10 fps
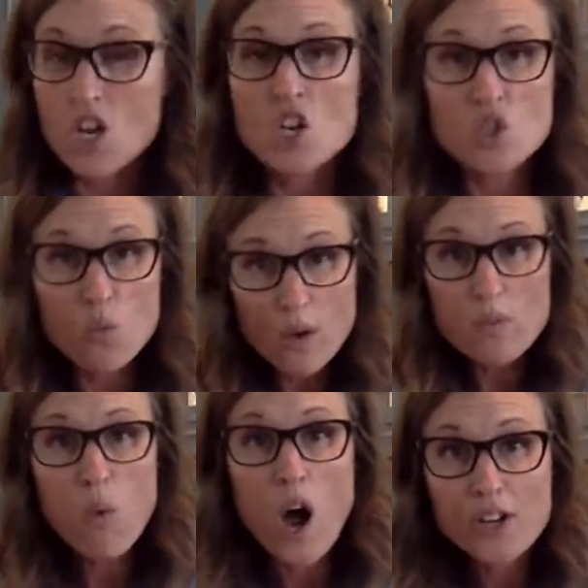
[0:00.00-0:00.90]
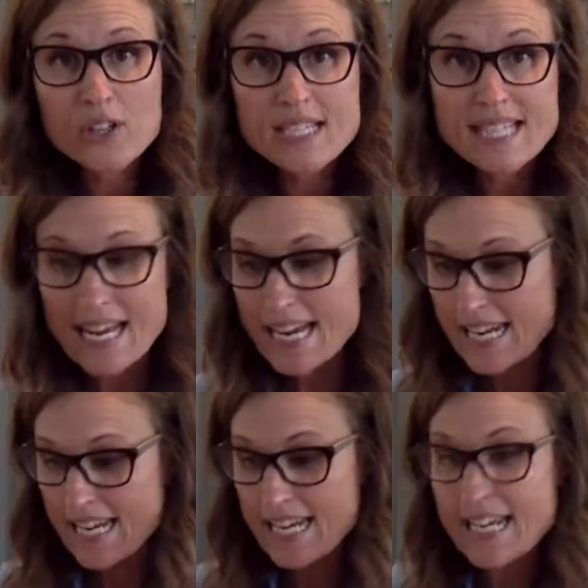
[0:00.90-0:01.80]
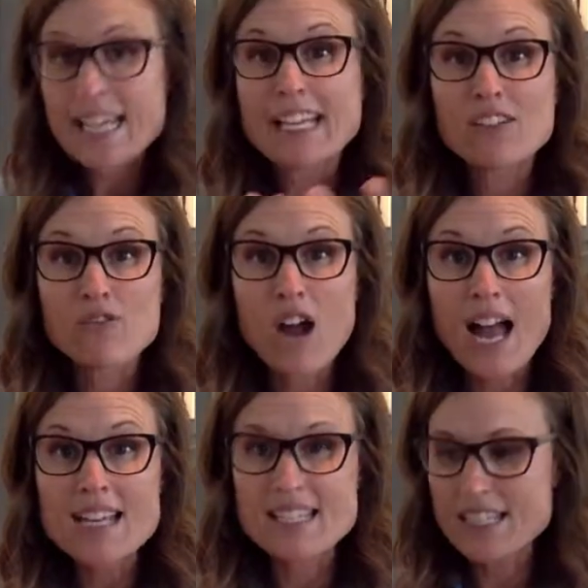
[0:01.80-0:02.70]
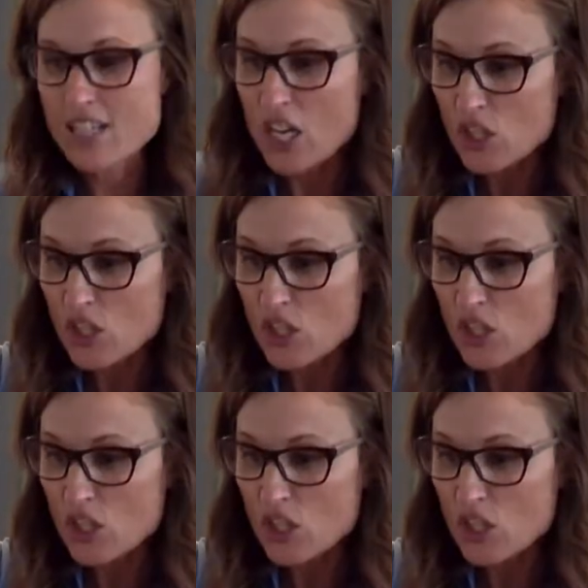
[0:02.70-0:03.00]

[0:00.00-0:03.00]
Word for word: So when water is heated, it rises.